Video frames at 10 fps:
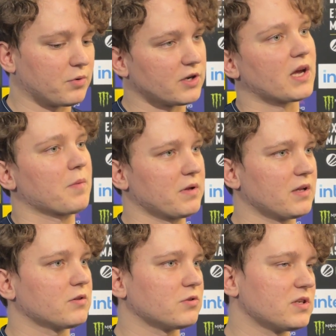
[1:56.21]
putting him
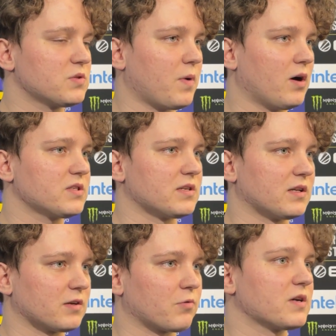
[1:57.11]
into these spots, and I
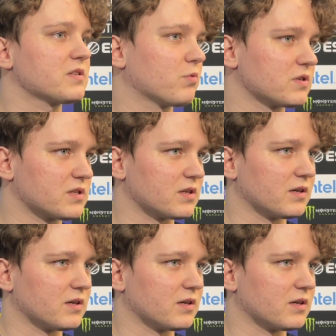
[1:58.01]
think Russ was.